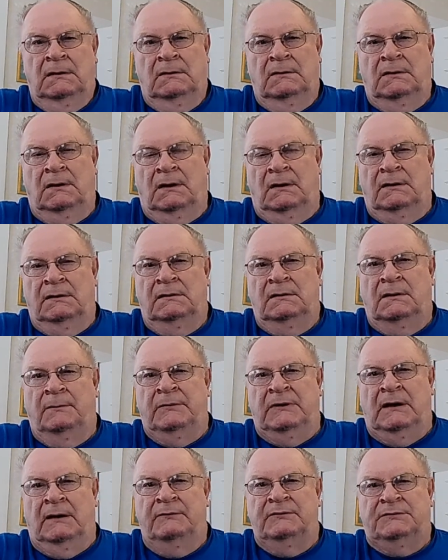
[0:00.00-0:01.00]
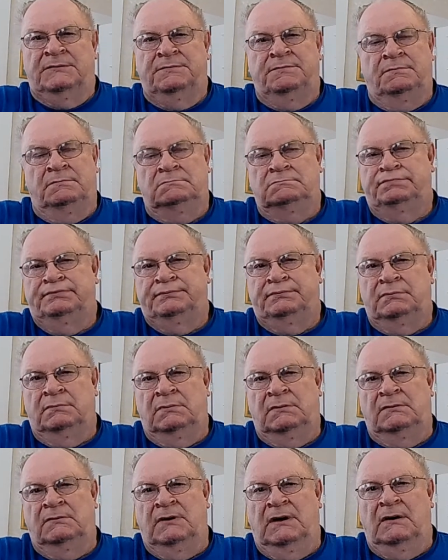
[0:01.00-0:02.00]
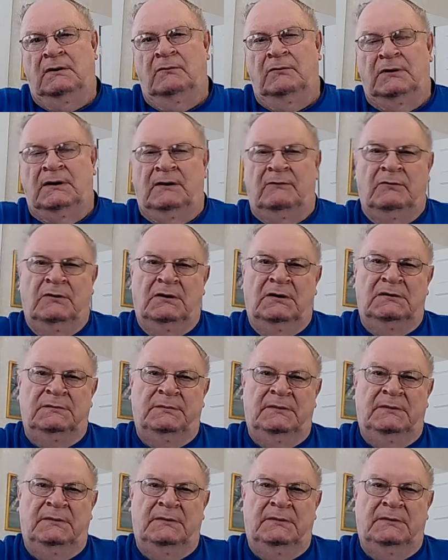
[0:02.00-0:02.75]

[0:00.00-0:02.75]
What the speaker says: well, I mean, I don't know how old I was,